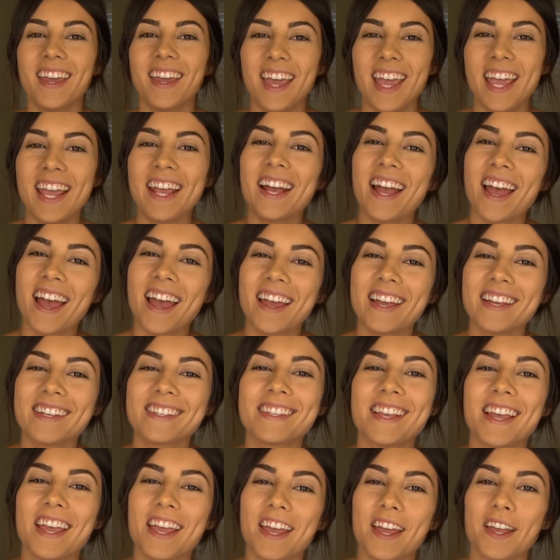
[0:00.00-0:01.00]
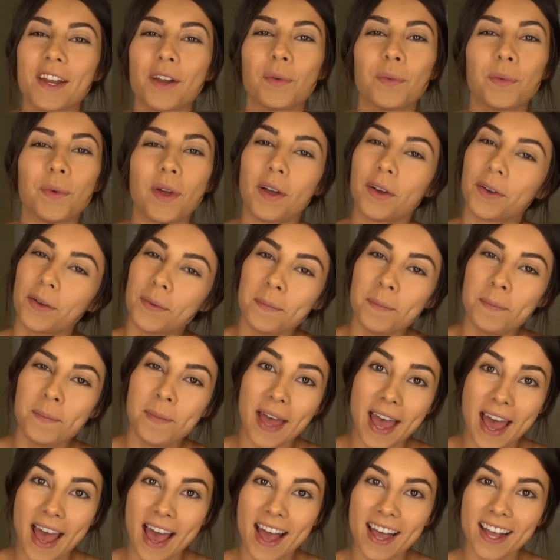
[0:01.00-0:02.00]
Hey guys, and welcome
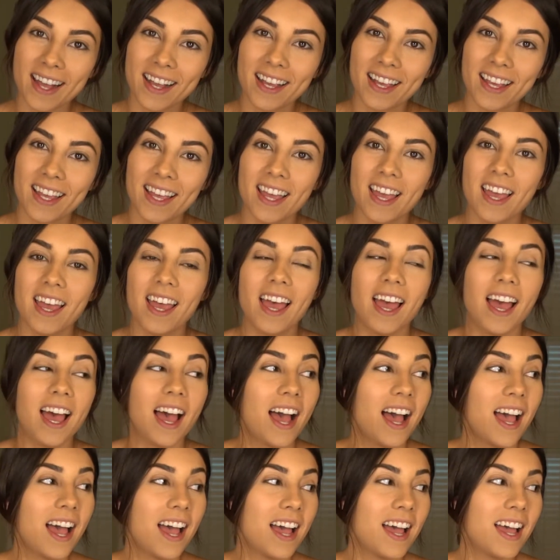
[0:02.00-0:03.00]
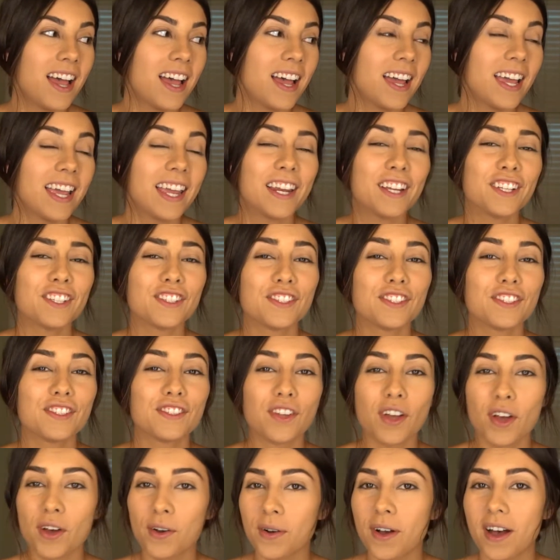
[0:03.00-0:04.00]
back. It is
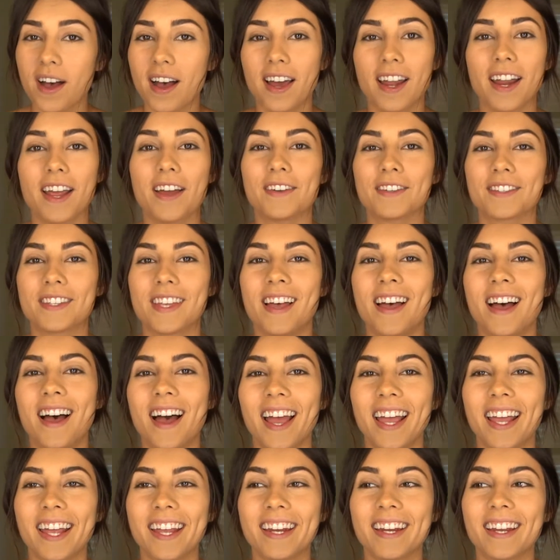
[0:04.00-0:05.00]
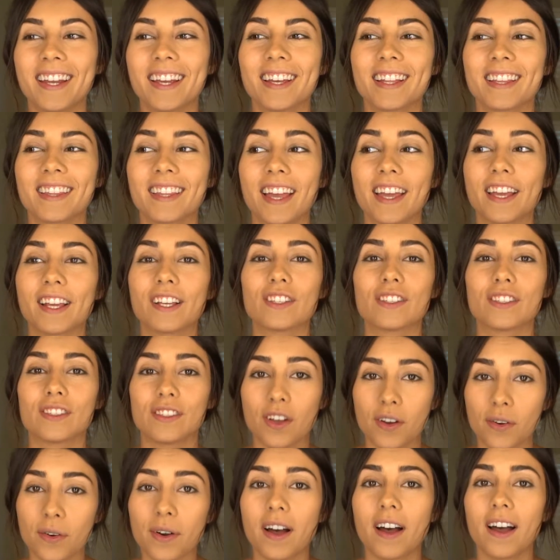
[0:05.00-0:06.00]
so hot outside, like
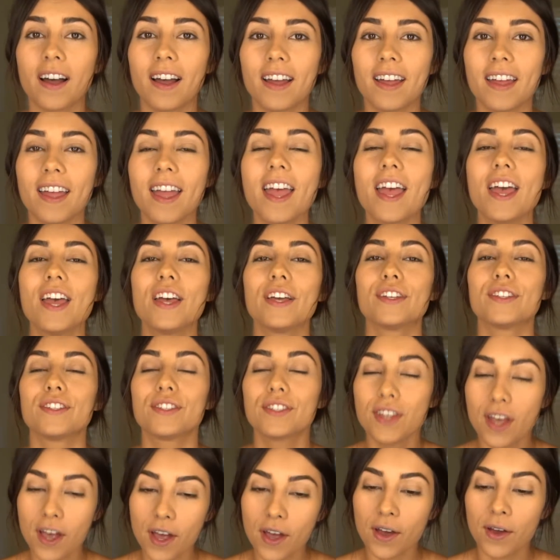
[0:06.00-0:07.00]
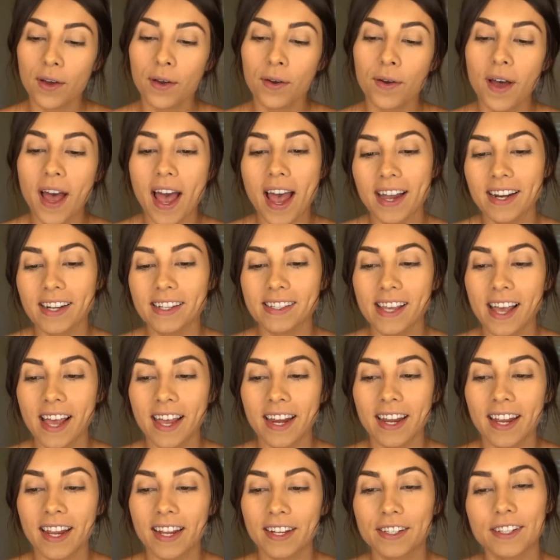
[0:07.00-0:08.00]
so hot. So I
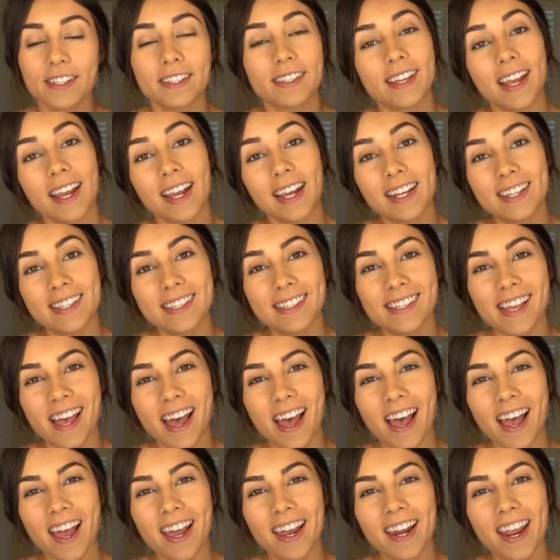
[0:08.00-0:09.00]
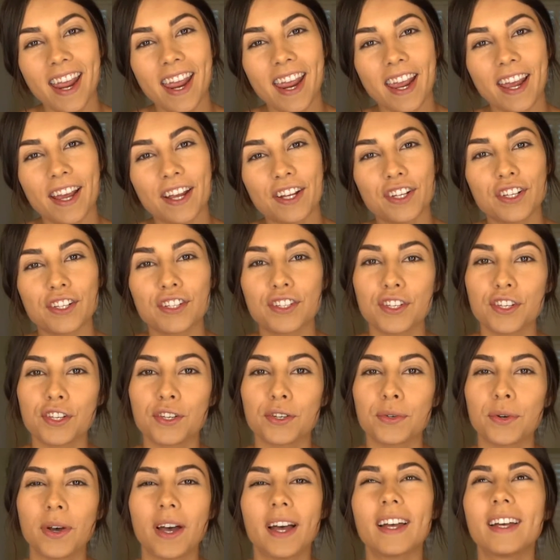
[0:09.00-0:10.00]
decided to stay inside and
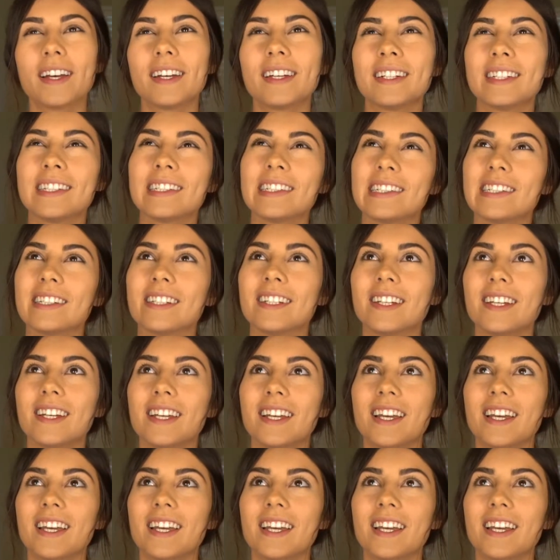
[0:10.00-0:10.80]
do a